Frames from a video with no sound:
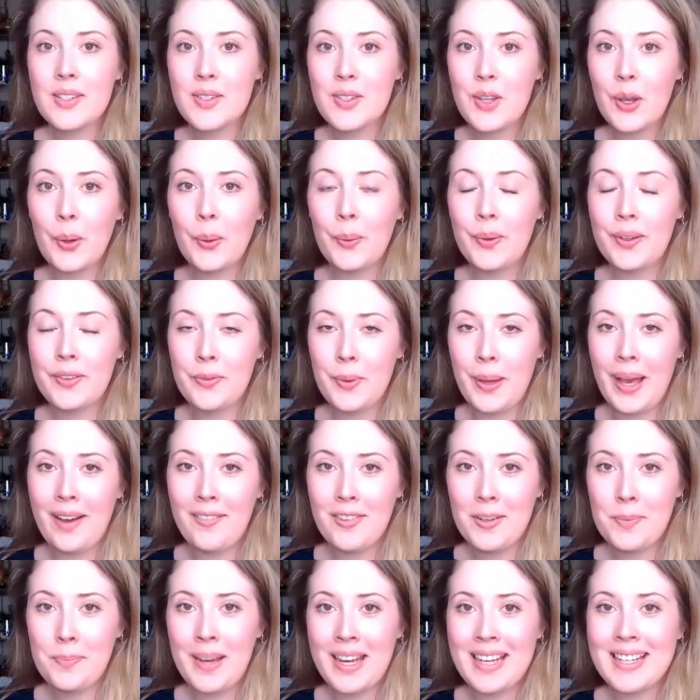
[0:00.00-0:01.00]
So if we
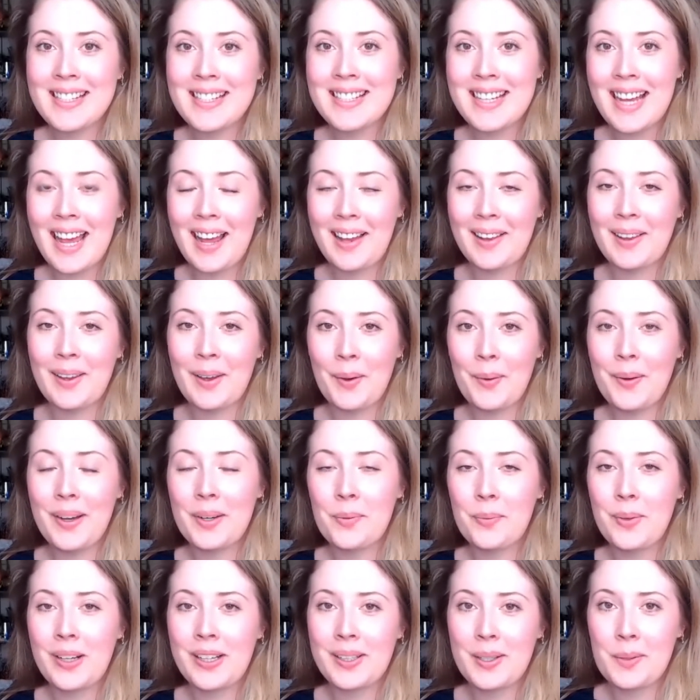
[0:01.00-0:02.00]
haven't met, hello
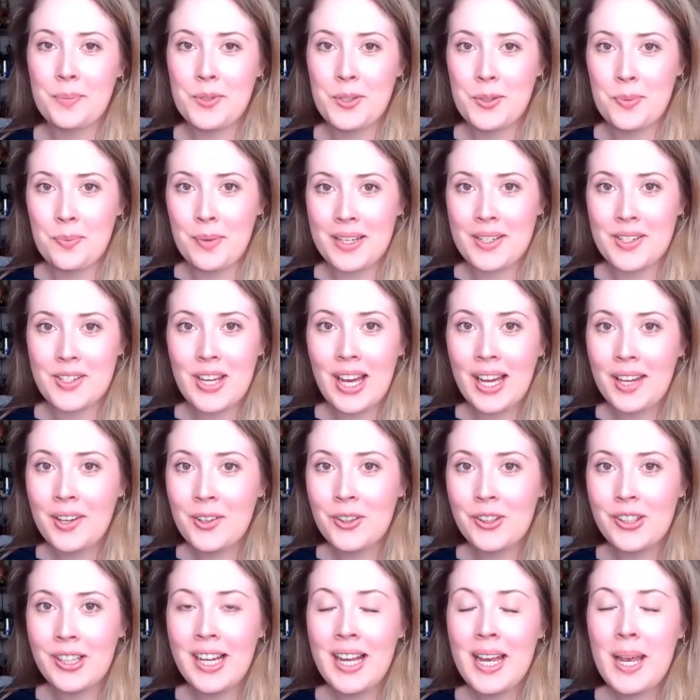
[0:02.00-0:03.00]
and welcome to my
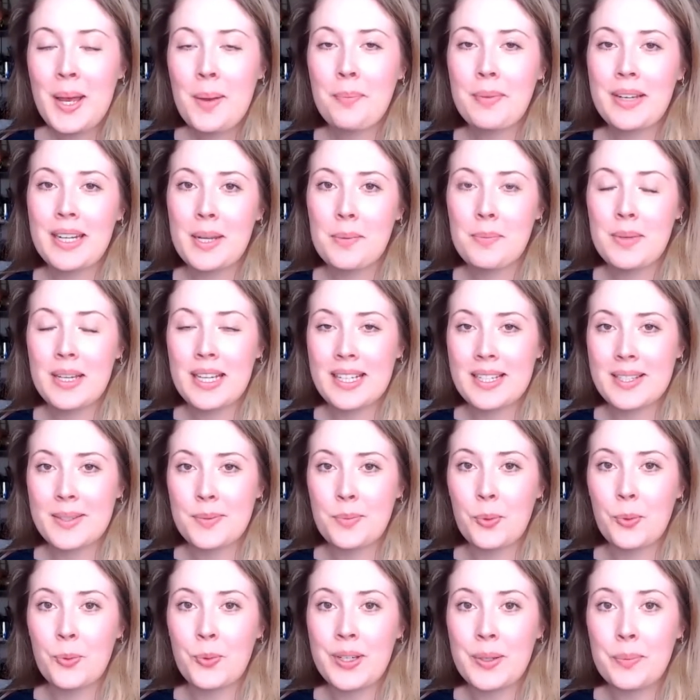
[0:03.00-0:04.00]
channel. My name is
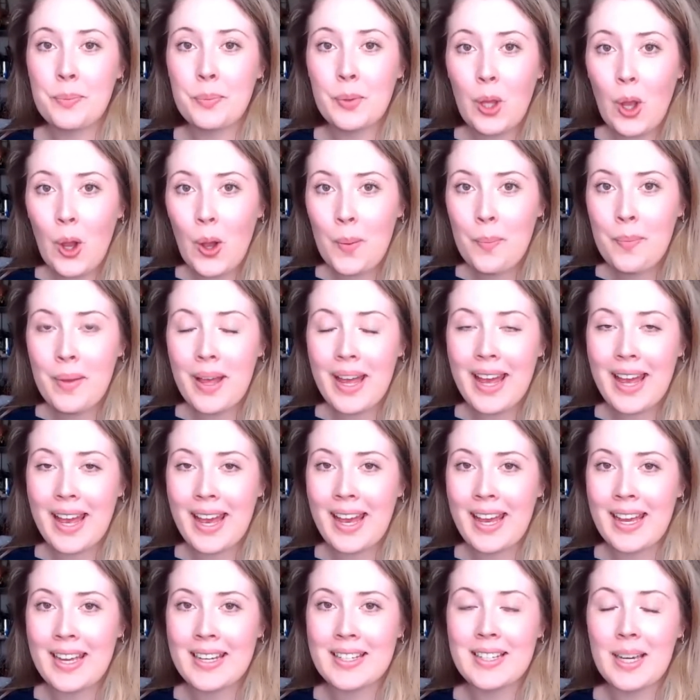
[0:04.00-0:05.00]
Blom
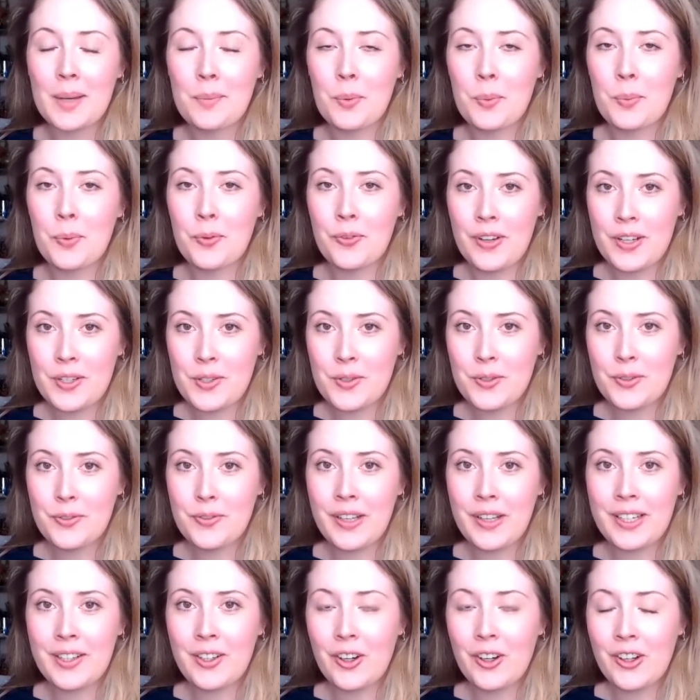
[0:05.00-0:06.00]
and I'm a professional
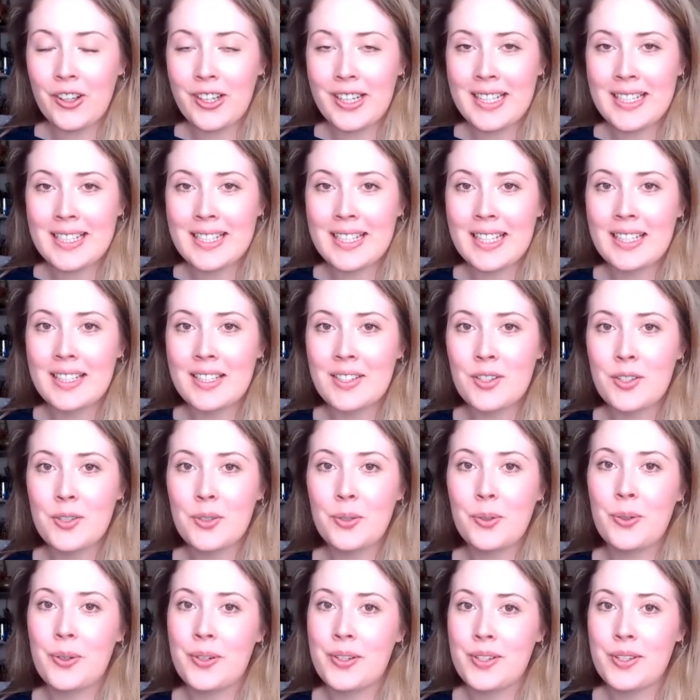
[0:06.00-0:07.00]
fine artist and
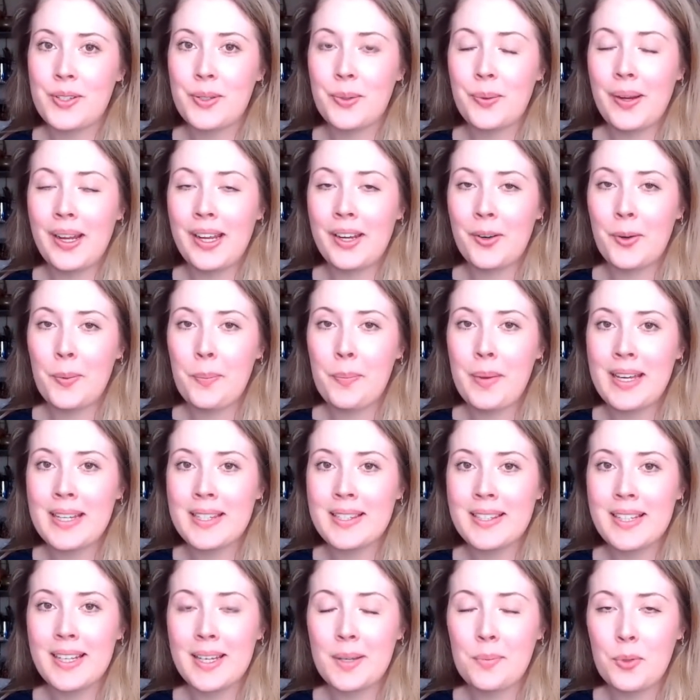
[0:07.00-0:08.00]
digital course creator
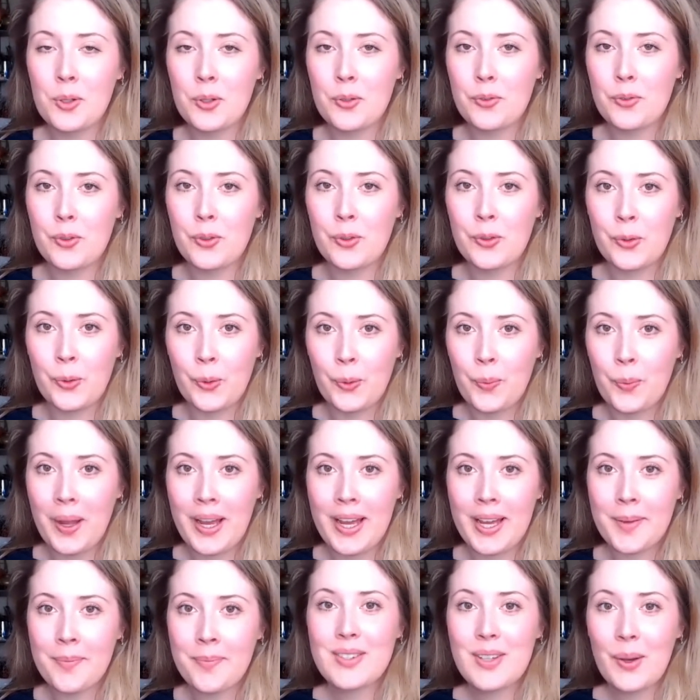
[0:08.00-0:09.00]
based in beautiful
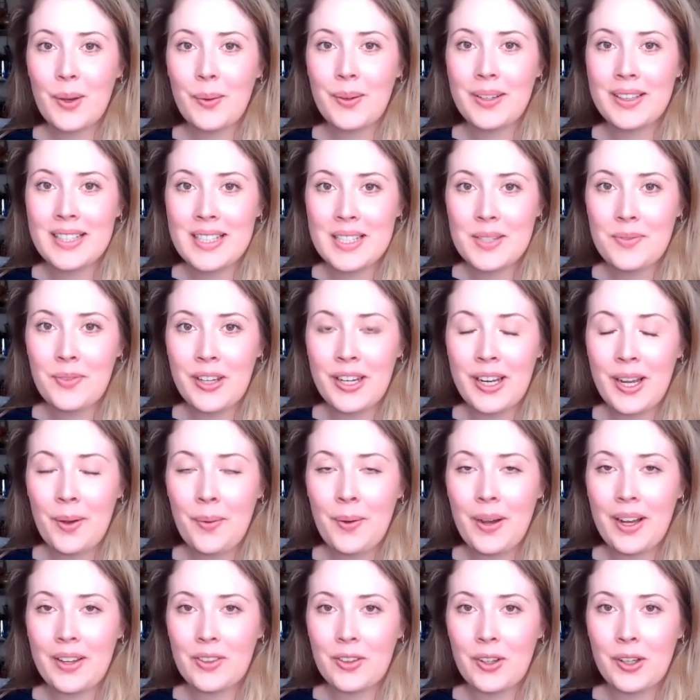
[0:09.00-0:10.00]
Norway. So in this video,
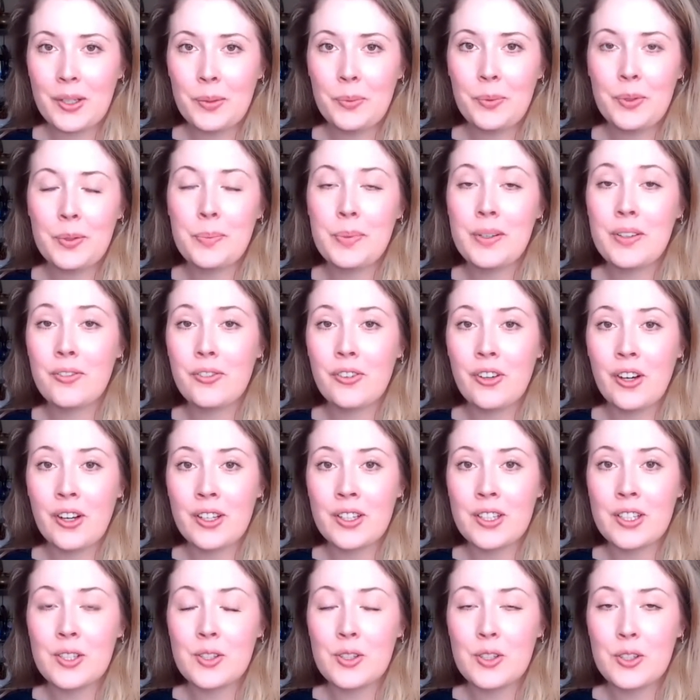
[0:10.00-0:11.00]
I thought it would be
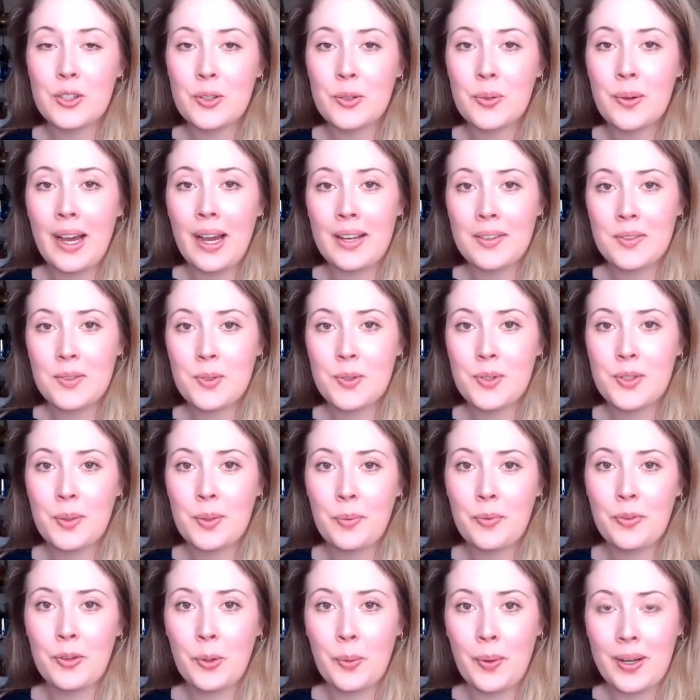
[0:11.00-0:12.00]
fun to answer some
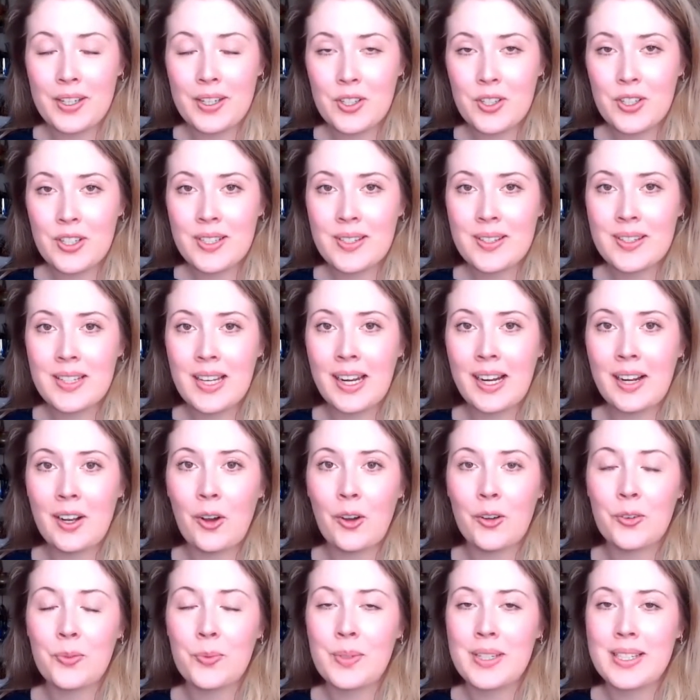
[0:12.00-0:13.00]
of the questions that I've
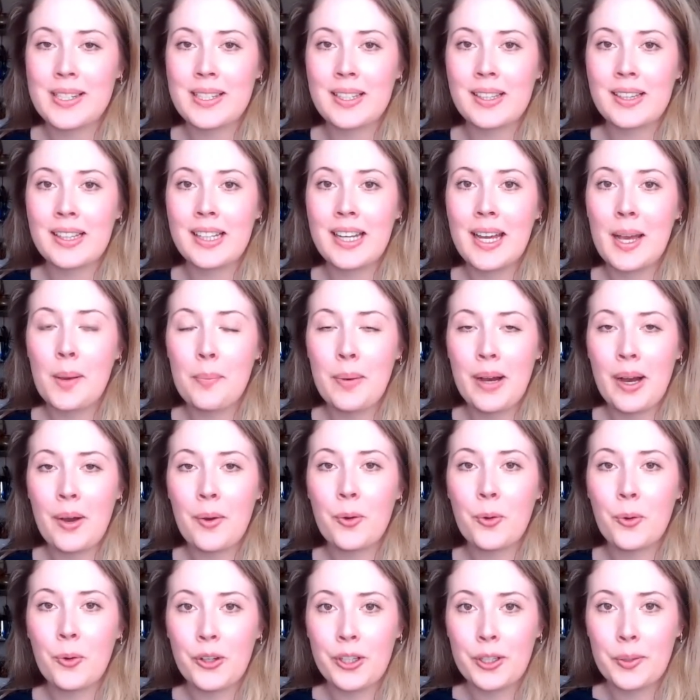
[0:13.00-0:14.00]
gotten recently
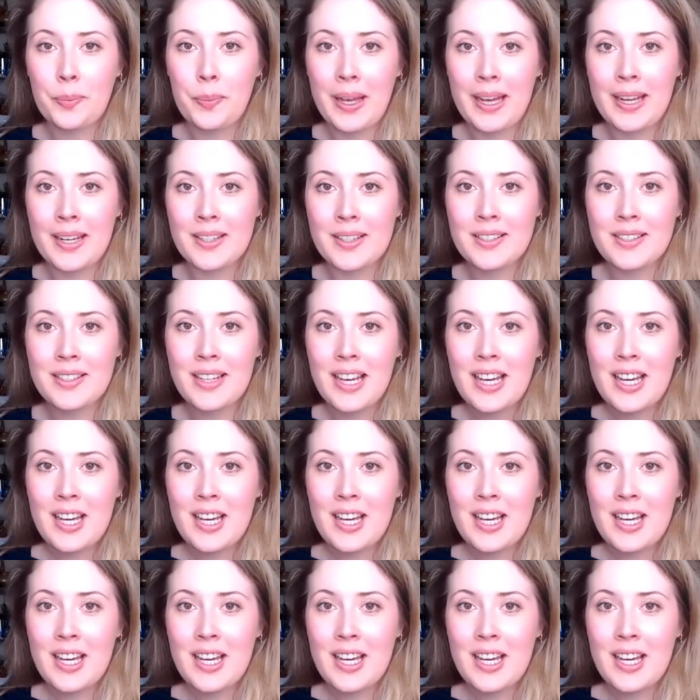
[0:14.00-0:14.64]
about oil paint.